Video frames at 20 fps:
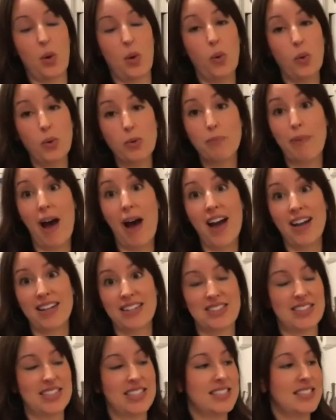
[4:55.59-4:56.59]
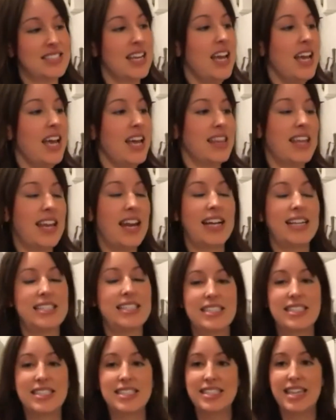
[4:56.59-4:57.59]
old boxes that I
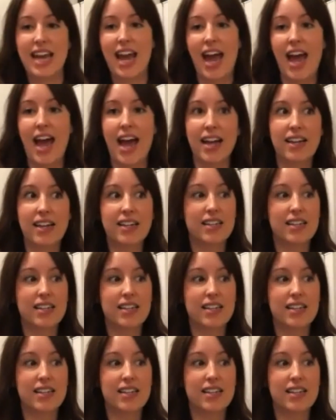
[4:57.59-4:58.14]
stack.